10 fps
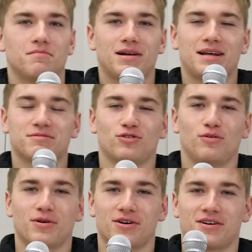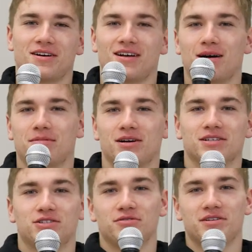My name is Cole Barda. I'm a
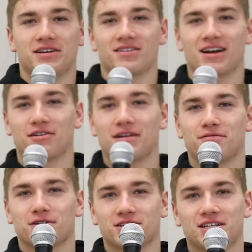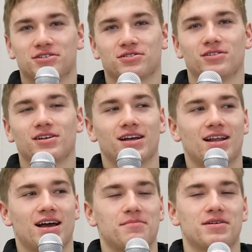student here at Grand Forks Central
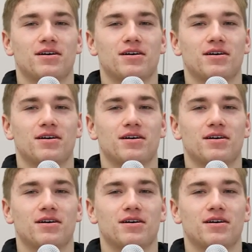and I'm in